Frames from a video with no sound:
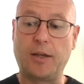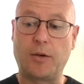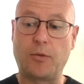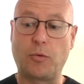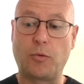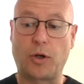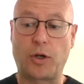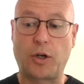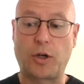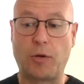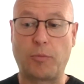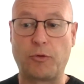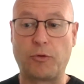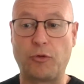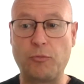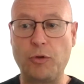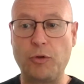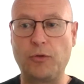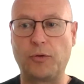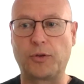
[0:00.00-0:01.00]
What carbon
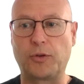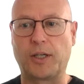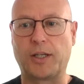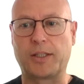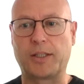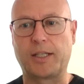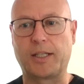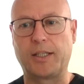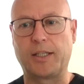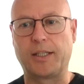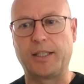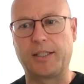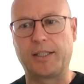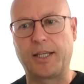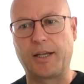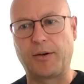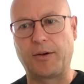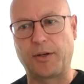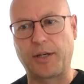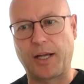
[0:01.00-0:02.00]
removal does is
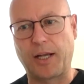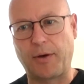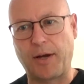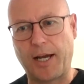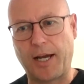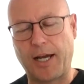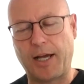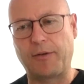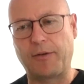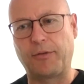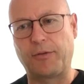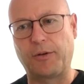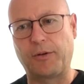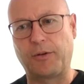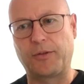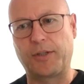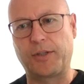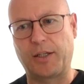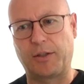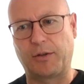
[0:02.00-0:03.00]
there are now a handful of
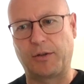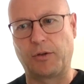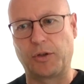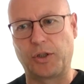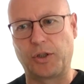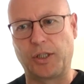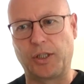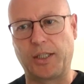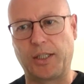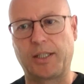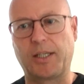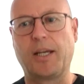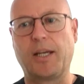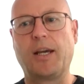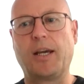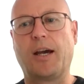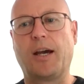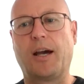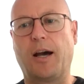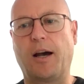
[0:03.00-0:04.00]
technologies,
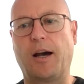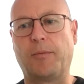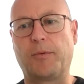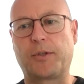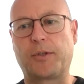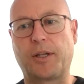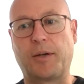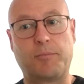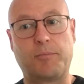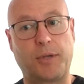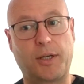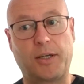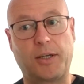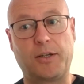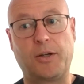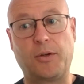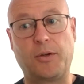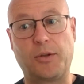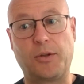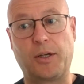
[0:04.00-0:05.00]
some better
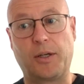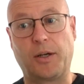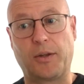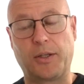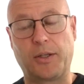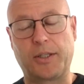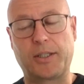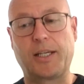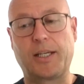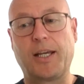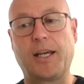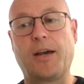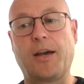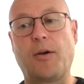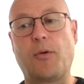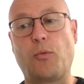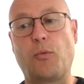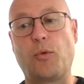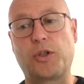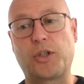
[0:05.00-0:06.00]
known than others,
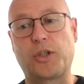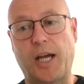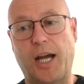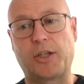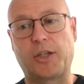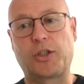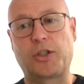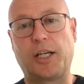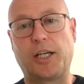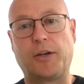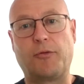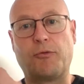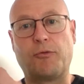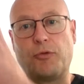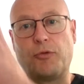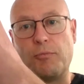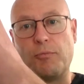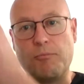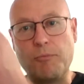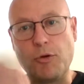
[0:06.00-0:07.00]
which actually
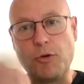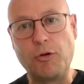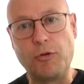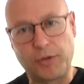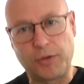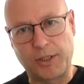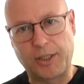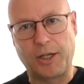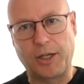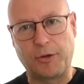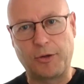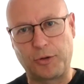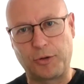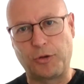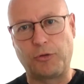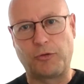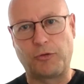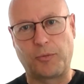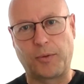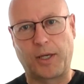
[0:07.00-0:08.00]
remove
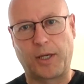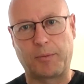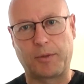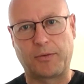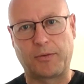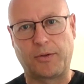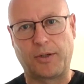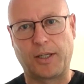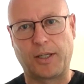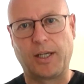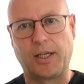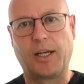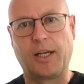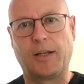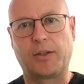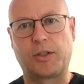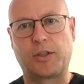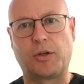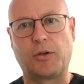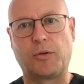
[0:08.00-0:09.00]
CO2 from the atmosphere.
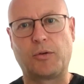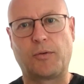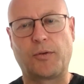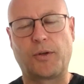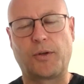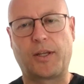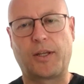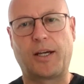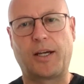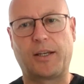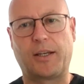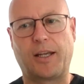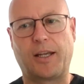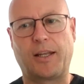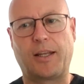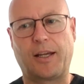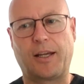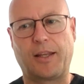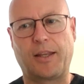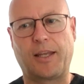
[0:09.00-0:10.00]
So,
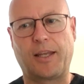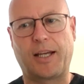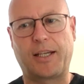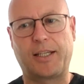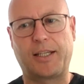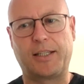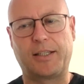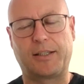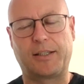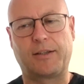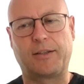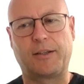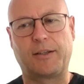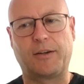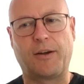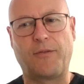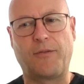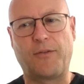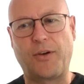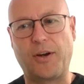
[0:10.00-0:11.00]
and that is,
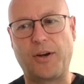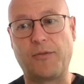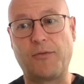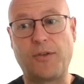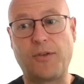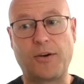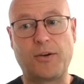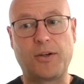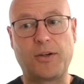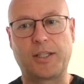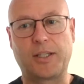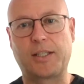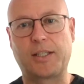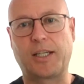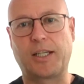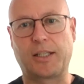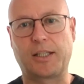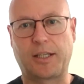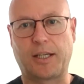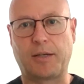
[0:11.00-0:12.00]
a very, very
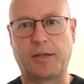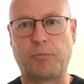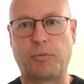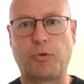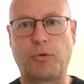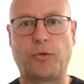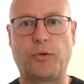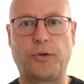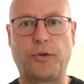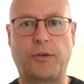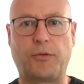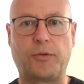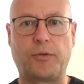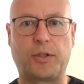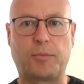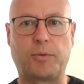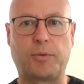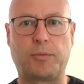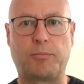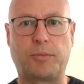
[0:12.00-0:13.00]
distinct and important difference
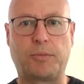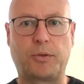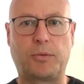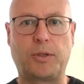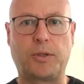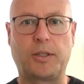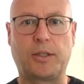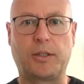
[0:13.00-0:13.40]
between the